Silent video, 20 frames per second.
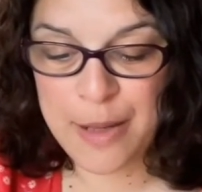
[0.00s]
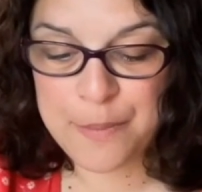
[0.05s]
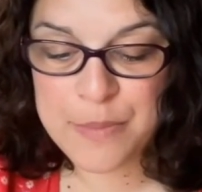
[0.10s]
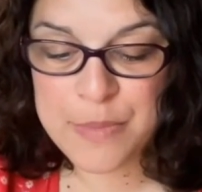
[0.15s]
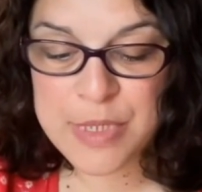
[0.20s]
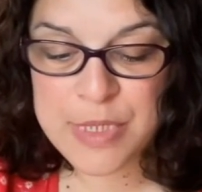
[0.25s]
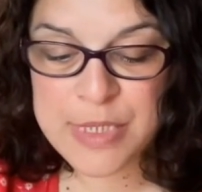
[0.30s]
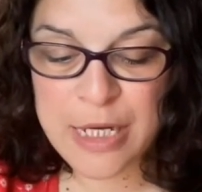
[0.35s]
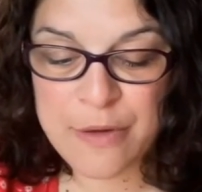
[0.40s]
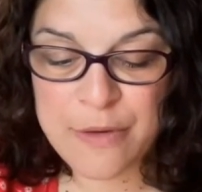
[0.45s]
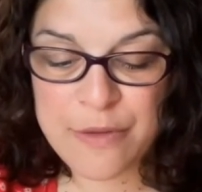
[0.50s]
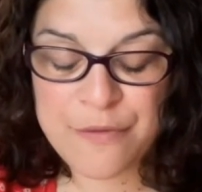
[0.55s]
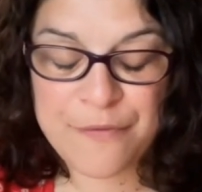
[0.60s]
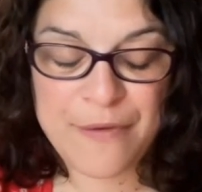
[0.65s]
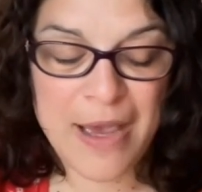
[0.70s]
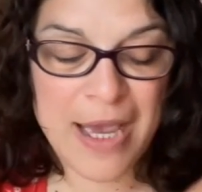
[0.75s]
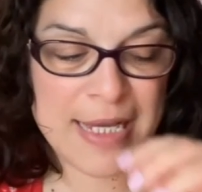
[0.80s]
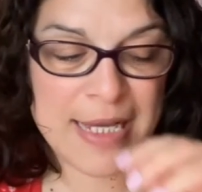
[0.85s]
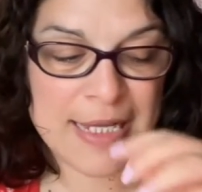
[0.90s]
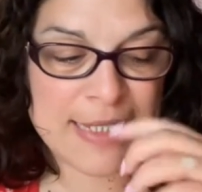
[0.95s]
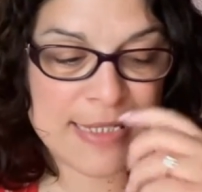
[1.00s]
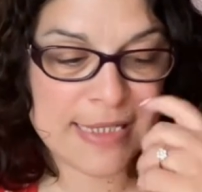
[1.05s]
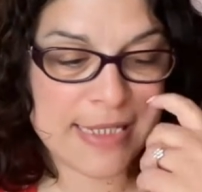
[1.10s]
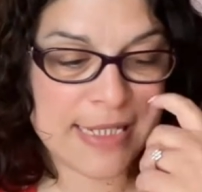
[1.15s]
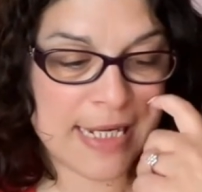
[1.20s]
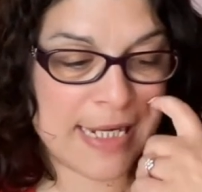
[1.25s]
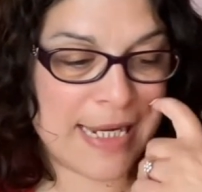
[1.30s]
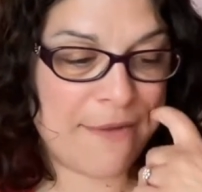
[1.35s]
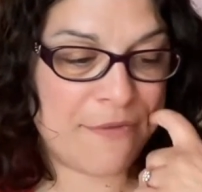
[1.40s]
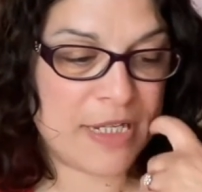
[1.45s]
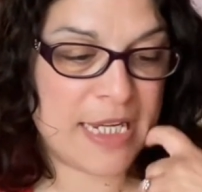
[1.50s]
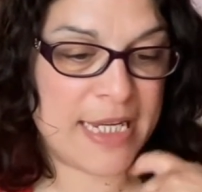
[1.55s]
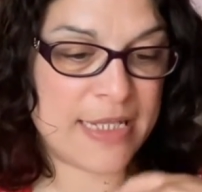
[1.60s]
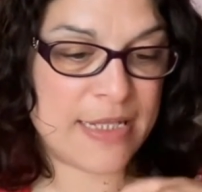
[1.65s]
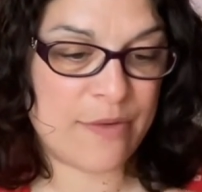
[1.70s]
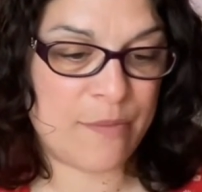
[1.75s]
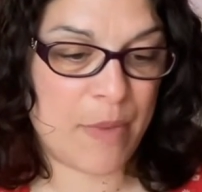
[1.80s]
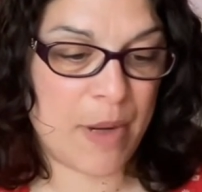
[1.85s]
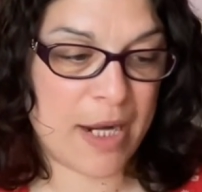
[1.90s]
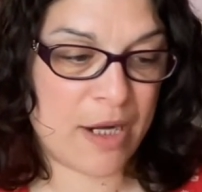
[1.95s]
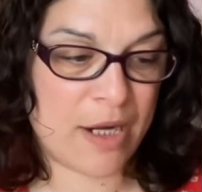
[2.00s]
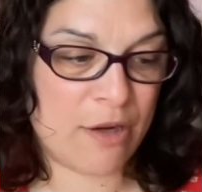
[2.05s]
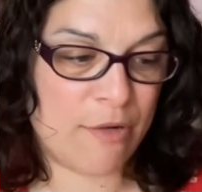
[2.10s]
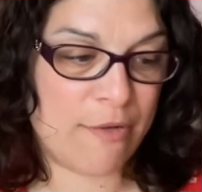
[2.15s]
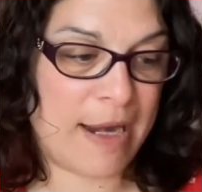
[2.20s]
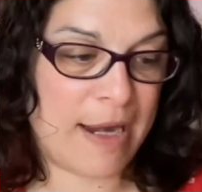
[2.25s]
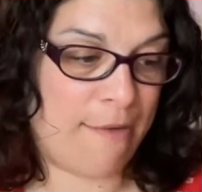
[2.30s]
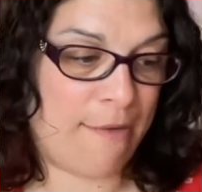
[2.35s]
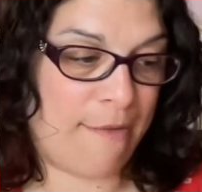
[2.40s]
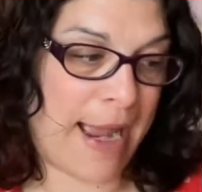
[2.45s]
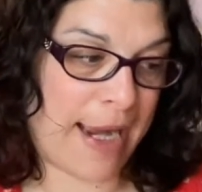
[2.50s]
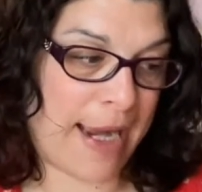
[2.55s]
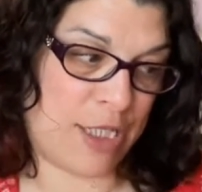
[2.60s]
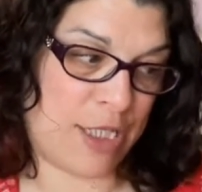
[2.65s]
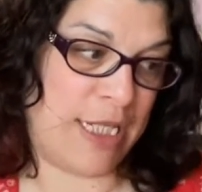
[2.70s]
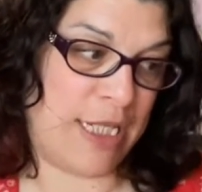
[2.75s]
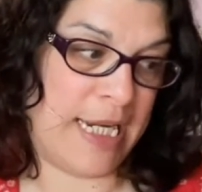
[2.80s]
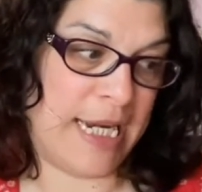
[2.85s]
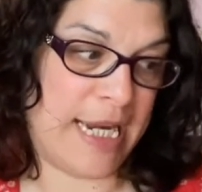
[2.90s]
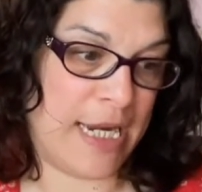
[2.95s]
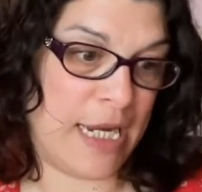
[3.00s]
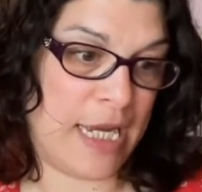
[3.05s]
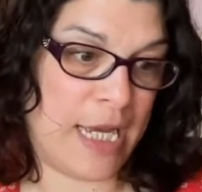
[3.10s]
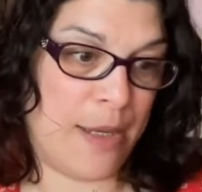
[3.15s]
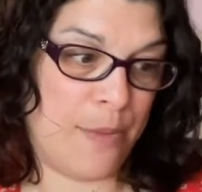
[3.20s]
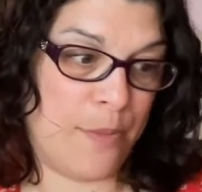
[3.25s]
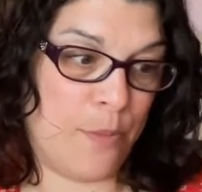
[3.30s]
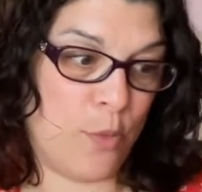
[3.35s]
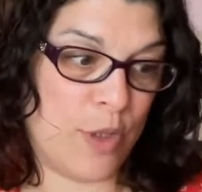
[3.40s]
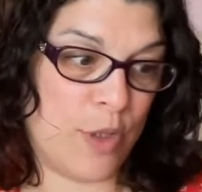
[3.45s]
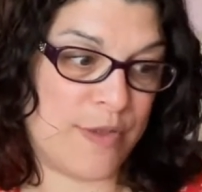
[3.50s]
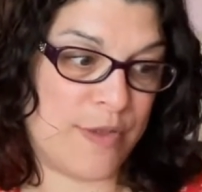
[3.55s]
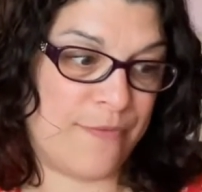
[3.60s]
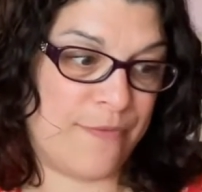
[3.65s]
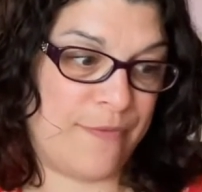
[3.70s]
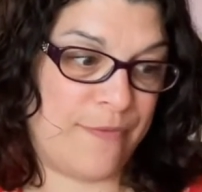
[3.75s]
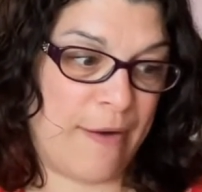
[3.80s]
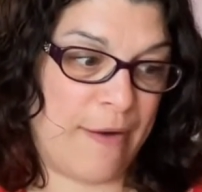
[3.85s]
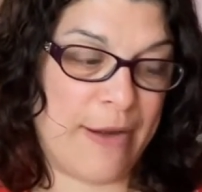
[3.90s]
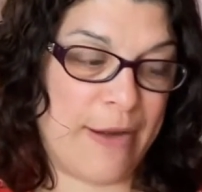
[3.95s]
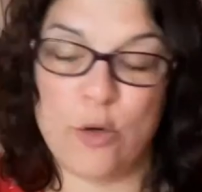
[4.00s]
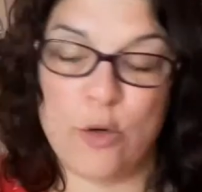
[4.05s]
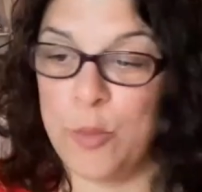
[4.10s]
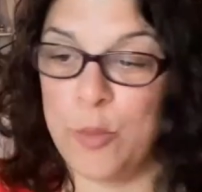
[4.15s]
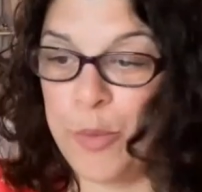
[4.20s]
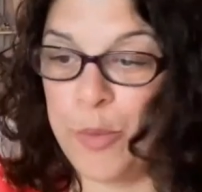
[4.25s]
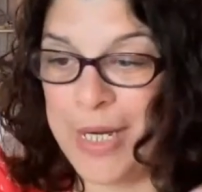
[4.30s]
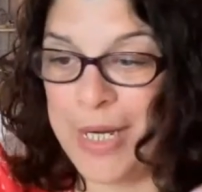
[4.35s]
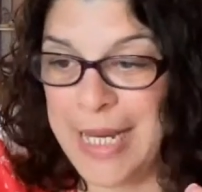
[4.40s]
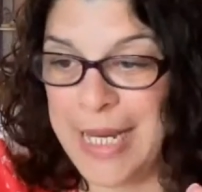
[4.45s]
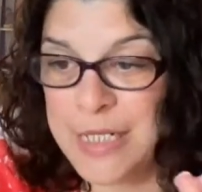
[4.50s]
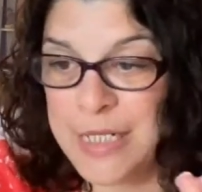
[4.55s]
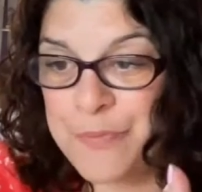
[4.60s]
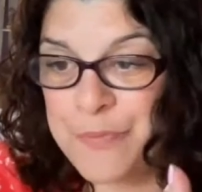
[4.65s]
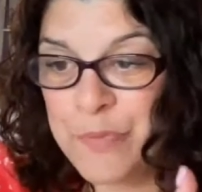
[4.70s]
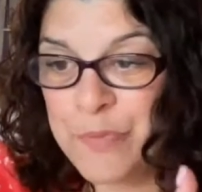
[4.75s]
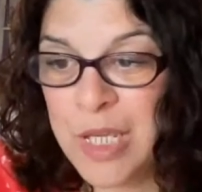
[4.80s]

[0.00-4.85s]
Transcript: So the first 11 years of my career actually was very corporate led.